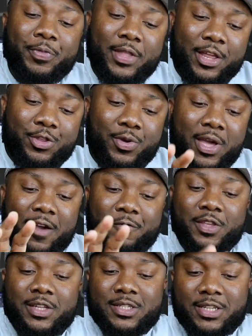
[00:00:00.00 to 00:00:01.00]
Then you
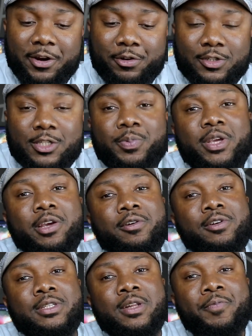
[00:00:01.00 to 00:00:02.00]
have the stereo
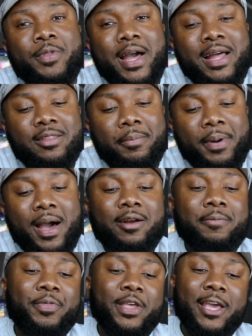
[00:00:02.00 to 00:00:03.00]
speakers at the
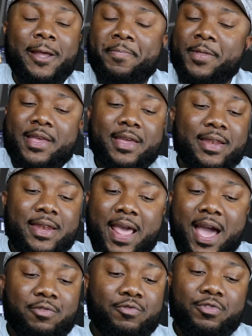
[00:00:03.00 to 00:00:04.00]
bottom there.
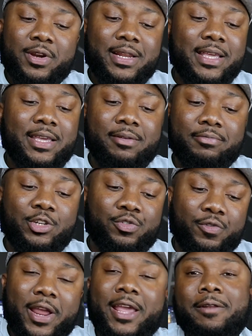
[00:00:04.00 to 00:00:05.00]
Not really
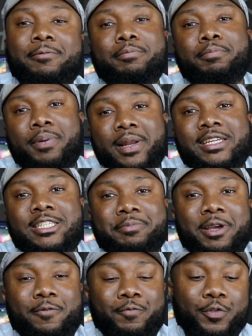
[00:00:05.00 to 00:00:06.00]
great
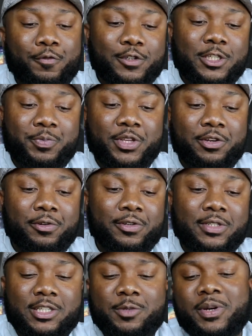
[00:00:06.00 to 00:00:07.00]
placement for
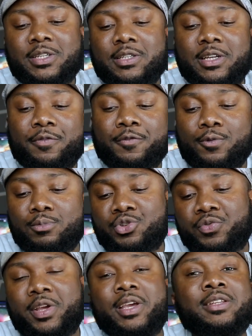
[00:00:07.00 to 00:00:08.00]
speakers, especially
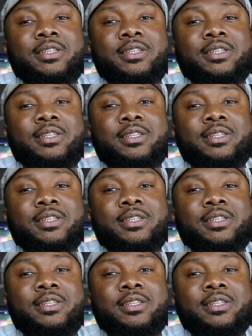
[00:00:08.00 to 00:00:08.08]
during